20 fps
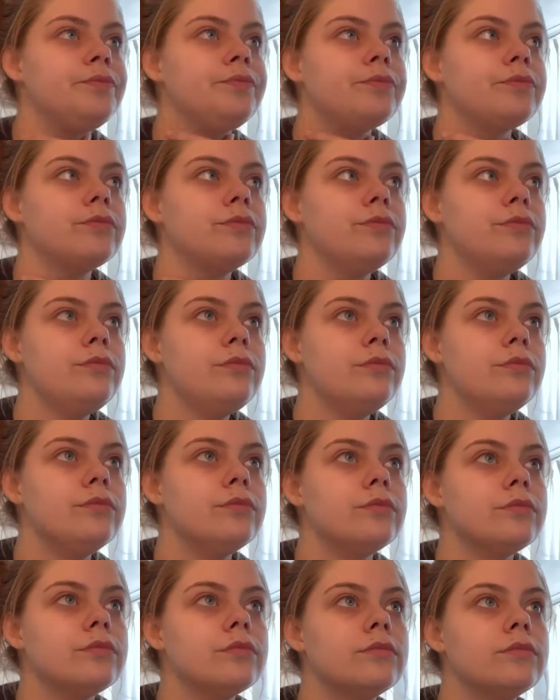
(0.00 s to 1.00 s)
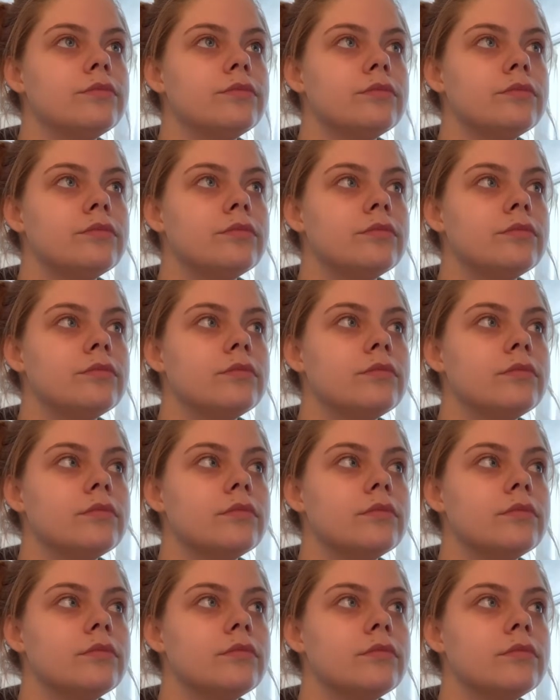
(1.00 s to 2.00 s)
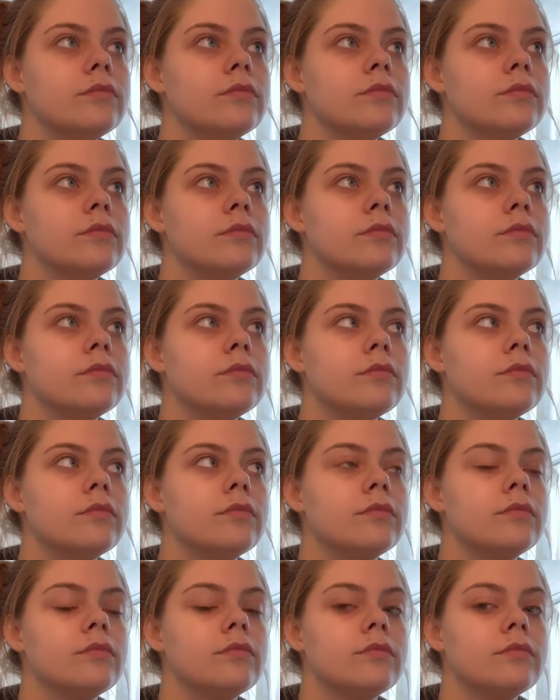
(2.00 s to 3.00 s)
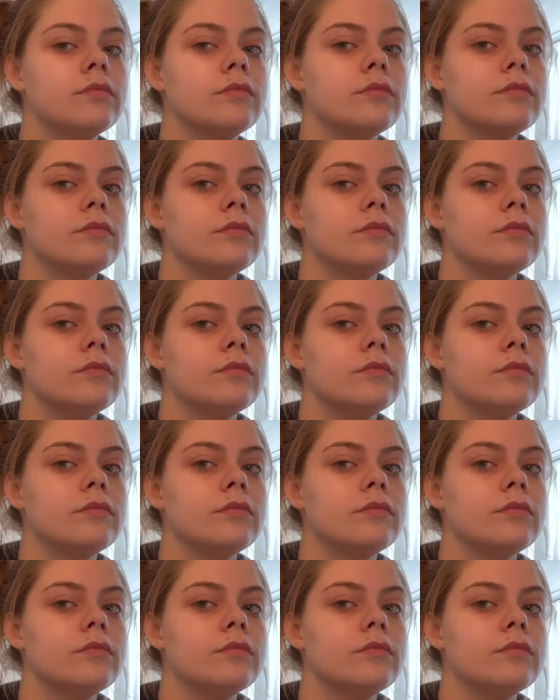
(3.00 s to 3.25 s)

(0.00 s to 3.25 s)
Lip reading: Nobody speaks.